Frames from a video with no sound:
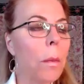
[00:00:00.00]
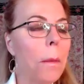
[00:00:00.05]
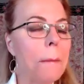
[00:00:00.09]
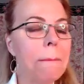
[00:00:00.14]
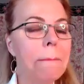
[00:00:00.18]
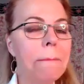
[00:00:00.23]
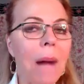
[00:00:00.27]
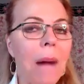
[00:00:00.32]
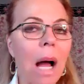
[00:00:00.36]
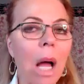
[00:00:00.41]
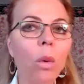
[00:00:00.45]

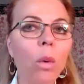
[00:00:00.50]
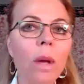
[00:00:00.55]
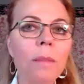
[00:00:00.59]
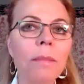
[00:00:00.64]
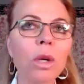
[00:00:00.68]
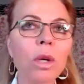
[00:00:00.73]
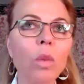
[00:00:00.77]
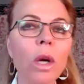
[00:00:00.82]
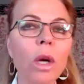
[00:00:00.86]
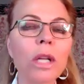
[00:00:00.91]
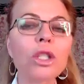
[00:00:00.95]
My
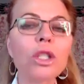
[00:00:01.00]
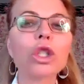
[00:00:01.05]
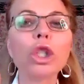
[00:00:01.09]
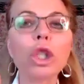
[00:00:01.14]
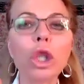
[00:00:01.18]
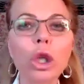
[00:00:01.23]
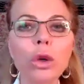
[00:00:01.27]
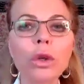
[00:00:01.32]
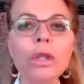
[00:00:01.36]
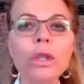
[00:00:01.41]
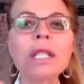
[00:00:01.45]
women want to
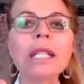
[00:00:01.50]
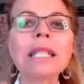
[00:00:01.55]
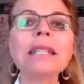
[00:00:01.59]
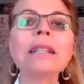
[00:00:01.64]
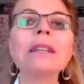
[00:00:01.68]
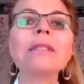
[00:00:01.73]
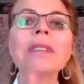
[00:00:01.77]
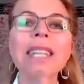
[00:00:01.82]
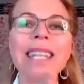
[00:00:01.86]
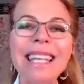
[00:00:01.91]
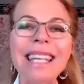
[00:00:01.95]
learn to
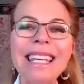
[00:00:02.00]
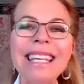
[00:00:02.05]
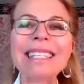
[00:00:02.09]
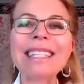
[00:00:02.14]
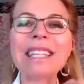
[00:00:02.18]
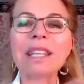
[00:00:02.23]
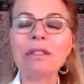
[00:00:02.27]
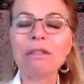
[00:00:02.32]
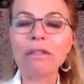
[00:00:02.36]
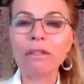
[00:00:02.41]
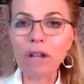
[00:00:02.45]
live in ease
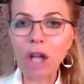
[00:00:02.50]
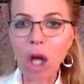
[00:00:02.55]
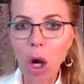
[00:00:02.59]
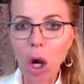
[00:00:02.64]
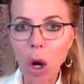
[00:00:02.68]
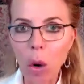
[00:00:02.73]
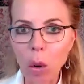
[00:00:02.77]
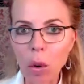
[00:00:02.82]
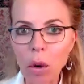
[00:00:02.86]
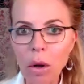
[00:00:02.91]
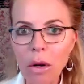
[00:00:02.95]
and
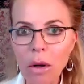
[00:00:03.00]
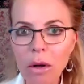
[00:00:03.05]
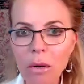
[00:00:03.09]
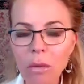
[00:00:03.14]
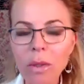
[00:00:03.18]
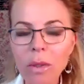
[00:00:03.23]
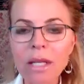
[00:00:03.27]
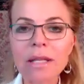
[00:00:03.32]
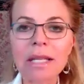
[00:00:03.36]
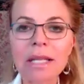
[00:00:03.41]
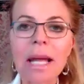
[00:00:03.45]
flow.
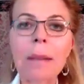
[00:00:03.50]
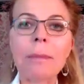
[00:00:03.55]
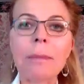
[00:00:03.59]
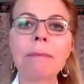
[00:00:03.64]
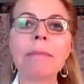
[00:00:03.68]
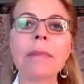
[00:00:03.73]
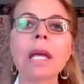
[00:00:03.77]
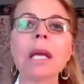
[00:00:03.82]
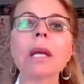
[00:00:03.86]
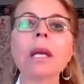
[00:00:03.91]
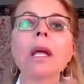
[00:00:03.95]
What does that
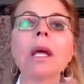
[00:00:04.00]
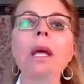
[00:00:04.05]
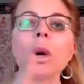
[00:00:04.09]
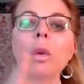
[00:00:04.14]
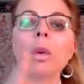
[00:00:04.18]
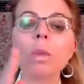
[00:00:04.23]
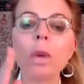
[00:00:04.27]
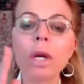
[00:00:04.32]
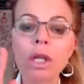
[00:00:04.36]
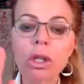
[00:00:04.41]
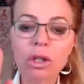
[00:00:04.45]
mean?
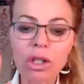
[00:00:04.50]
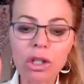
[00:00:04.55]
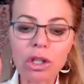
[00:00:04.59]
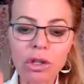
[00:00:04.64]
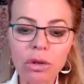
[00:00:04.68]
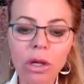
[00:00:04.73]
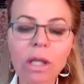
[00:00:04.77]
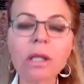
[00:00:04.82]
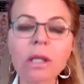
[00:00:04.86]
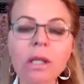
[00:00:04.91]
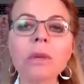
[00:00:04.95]
When you're
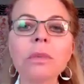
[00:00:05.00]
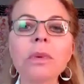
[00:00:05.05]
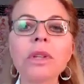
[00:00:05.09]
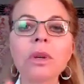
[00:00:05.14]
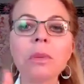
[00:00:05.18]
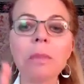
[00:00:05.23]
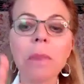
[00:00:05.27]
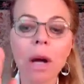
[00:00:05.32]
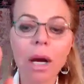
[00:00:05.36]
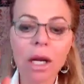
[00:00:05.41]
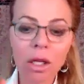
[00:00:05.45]
struggling with
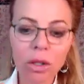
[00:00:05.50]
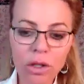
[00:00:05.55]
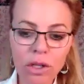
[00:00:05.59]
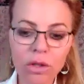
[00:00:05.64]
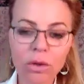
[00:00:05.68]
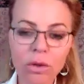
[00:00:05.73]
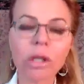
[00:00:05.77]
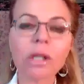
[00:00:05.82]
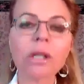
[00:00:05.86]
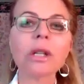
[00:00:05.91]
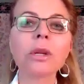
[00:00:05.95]
your body, you're
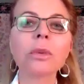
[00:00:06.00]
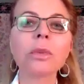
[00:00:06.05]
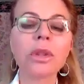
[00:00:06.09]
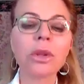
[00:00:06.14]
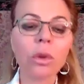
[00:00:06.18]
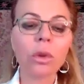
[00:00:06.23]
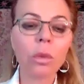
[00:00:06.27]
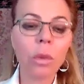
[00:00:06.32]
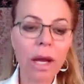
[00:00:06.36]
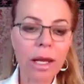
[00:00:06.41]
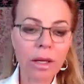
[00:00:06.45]
struggling with
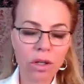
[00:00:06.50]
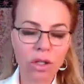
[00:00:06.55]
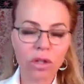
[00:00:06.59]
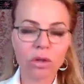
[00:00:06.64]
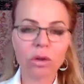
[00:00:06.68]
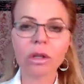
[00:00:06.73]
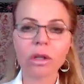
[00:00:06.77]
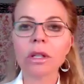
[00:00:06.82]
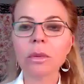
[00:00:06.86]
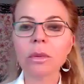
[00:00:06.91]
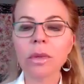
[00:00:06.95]
your weight, you're
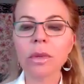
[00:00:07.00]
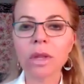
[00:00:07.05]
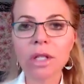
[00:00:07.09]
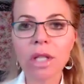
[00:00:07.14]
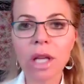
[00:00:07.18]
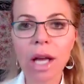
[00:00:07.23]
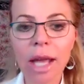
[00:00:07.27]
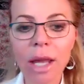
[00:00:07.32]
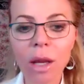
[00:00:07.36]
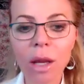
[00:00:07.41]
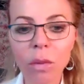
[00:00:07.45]
struggling with the
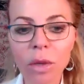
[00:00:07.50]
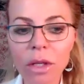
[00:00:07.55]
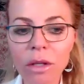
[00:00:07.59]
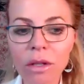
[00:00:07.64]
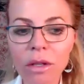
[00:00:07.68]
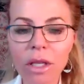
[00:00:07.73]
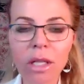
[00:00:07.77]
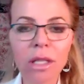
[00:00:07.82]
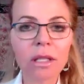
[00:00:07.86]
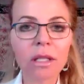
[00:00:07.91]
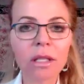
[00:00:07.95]
diet, when you
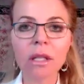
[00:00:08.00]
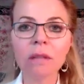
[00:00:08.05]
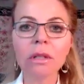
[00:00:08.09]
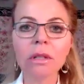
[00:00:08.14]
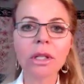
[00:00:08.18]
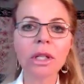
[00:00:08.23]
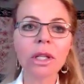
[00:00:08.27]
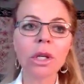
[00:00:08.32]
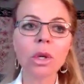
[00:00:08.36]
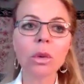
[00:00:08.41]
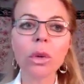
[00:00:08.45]
think it's never
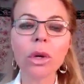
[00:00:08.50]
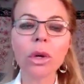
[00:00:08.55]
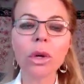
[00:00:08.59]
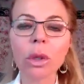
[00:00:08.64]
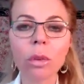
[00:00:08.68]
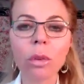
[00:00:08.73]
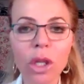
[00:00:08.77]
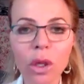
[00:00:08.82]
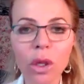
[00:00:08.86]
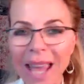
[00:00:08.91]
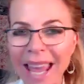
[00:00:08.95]
going to work,
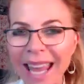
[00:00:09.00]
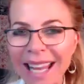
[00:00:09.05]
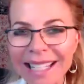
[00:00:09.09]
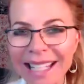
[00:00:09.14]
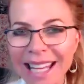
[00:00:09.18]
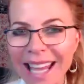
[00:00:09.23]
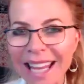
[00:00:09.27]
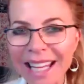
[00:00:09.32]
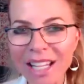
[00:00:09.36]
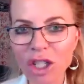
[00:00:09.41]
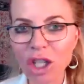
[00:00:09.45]
when you hate
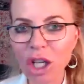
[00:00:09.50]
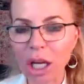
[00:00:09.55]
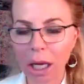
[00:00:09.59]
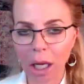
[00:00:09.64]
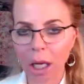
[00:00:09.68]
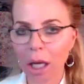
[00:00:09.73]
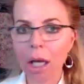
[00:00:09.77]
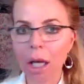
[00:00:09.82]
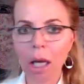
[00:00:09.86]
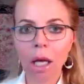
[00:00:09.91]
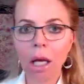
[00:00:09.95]
aging,